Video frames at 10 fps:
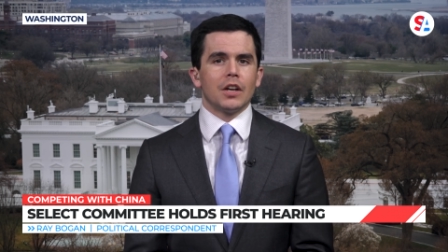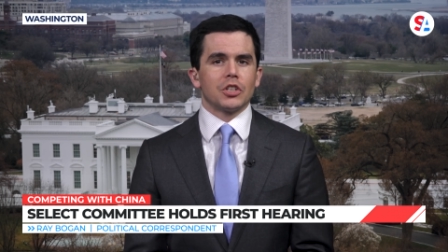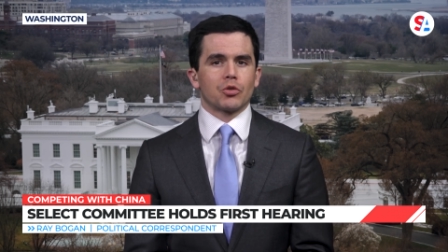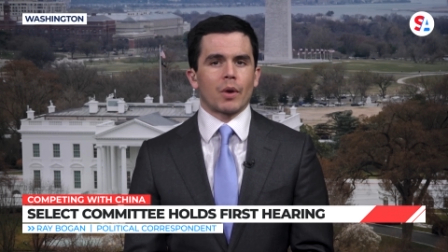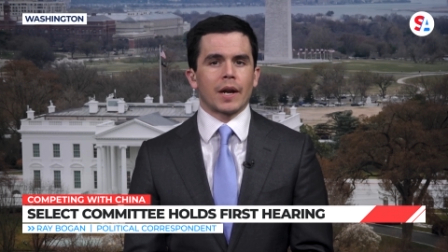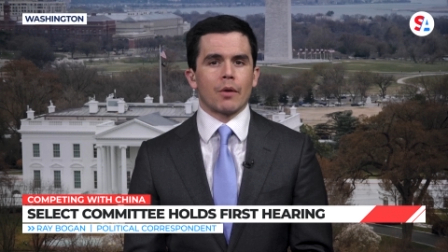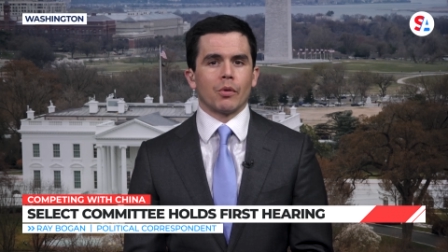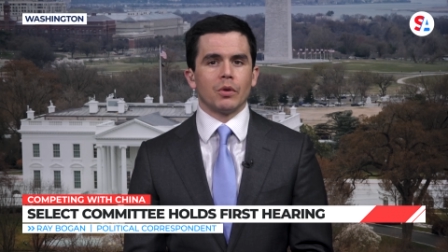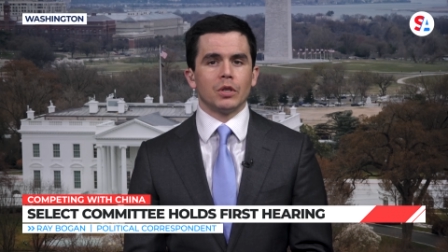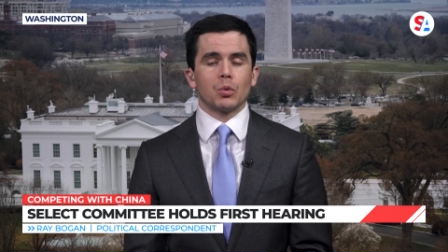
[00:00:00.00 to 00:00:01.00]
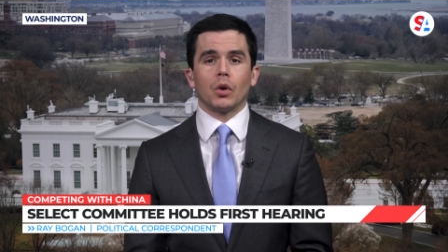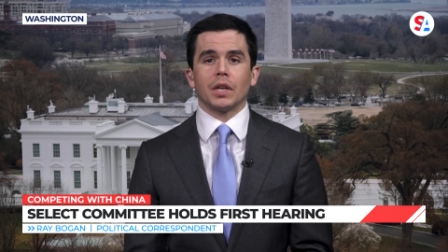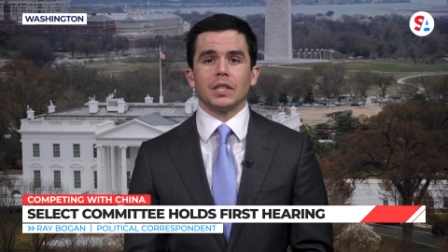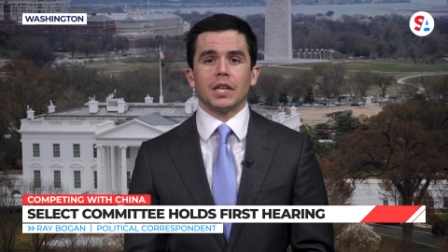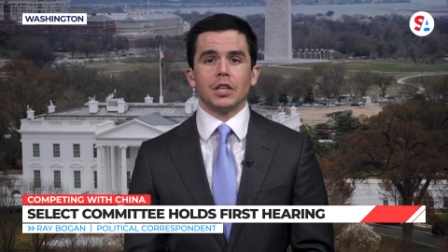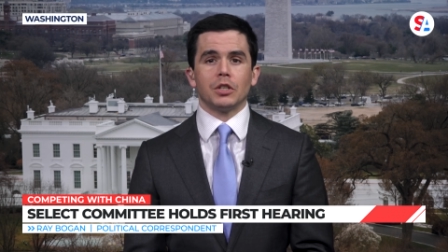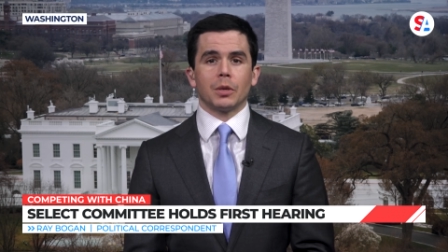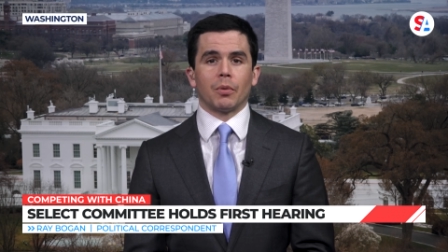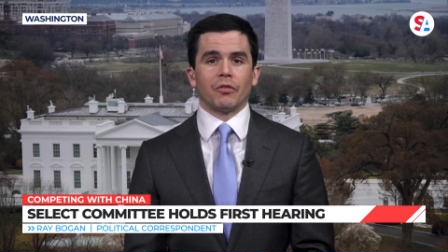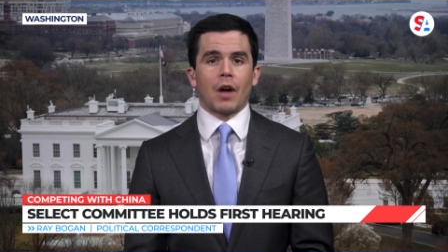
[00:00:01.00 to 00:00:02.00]
Straight Arrow News will continue to
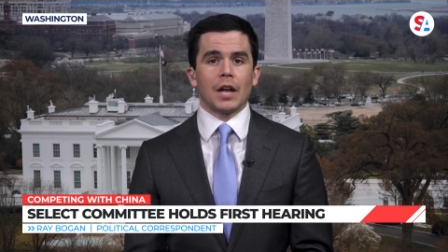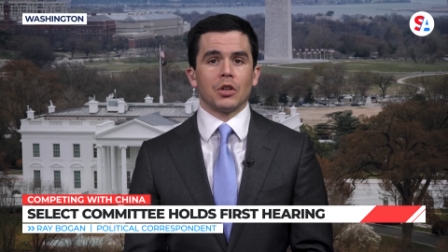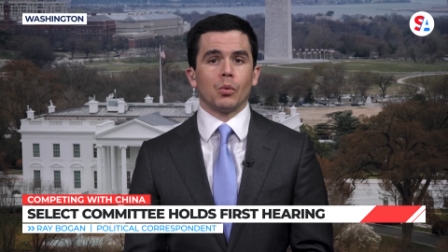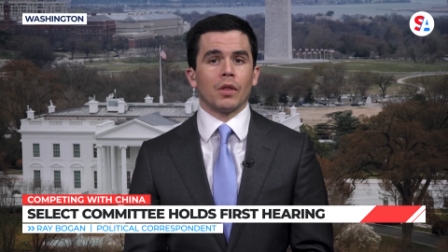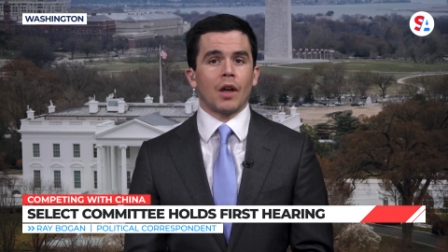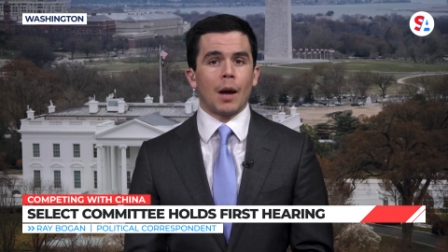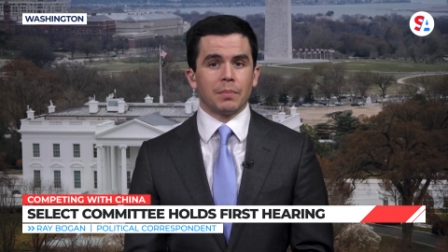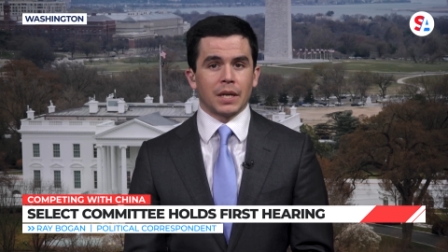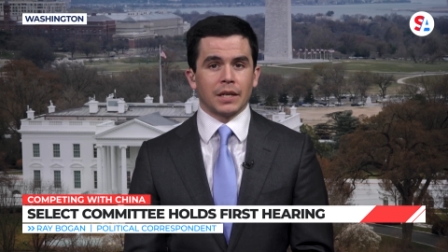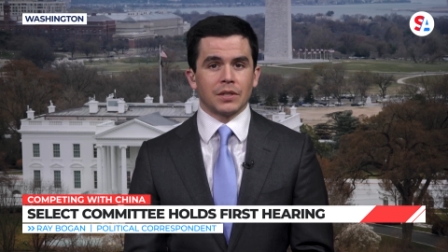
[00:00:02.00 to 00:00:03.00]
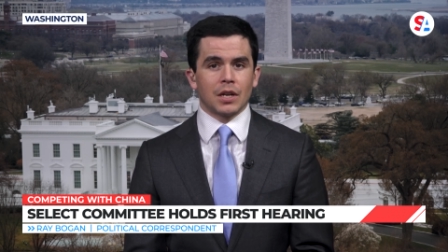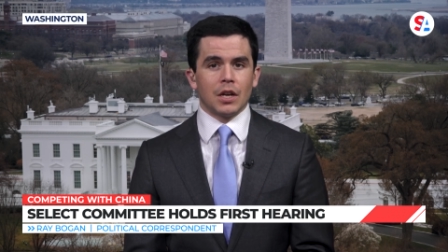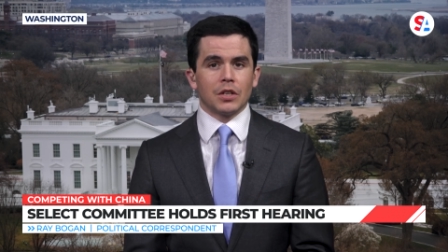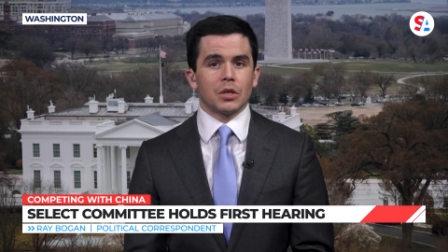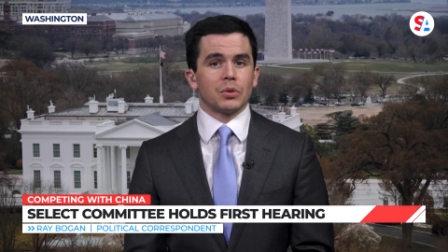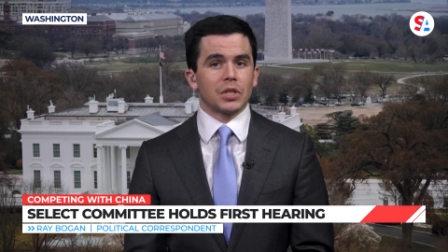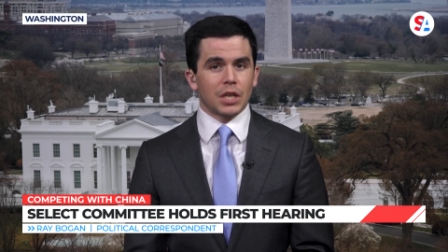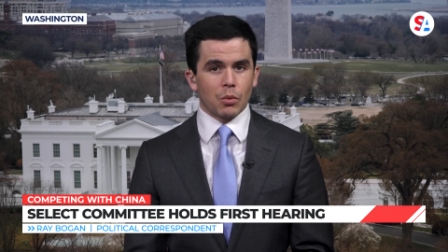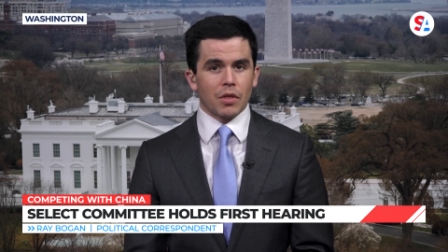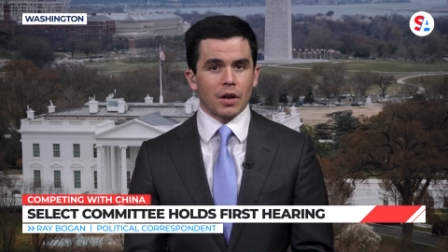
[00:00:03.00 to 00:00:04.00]
provide you with updates, so
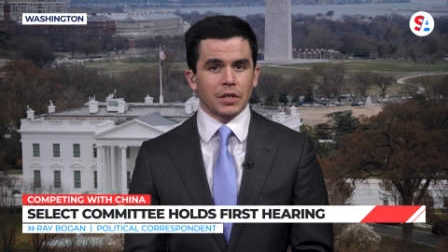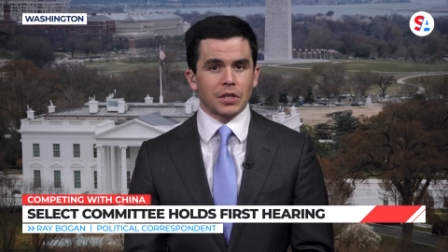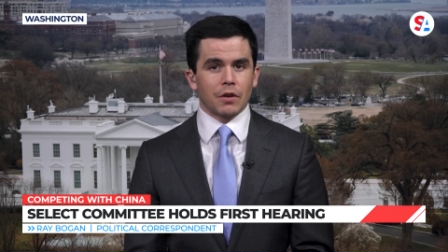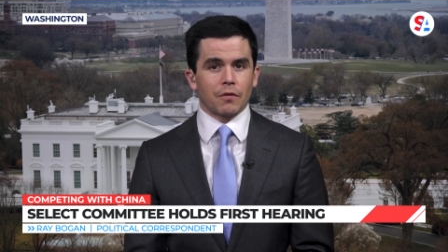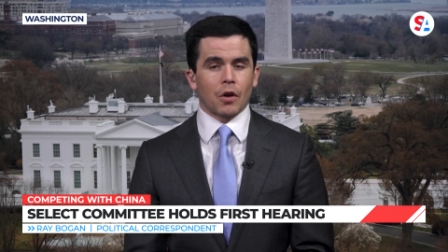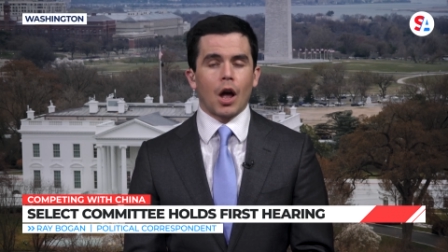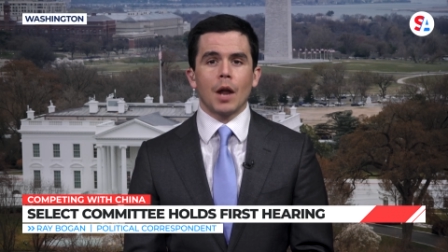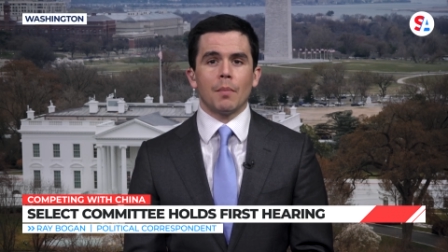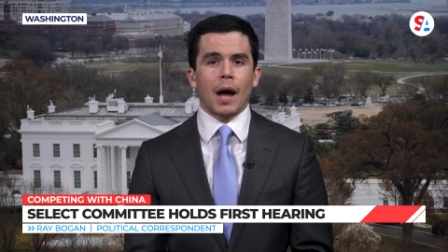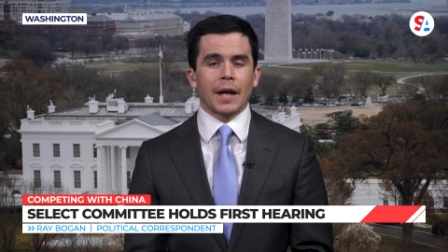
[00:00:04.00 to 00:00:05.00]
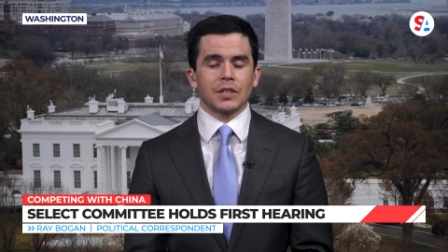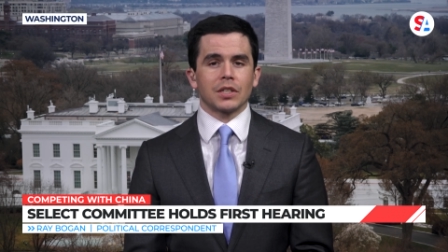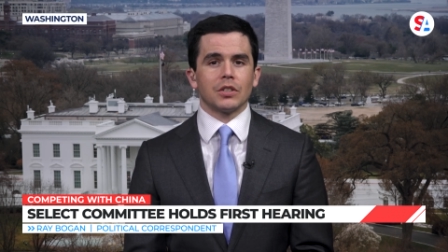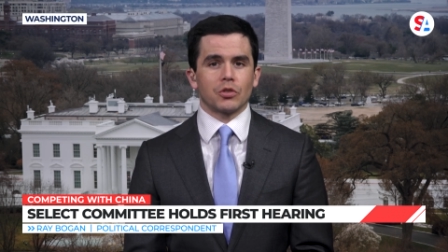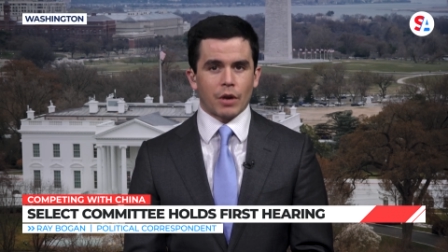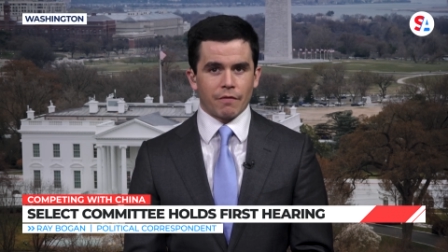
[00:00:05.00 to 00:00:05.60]
stick with us for unbiased, straight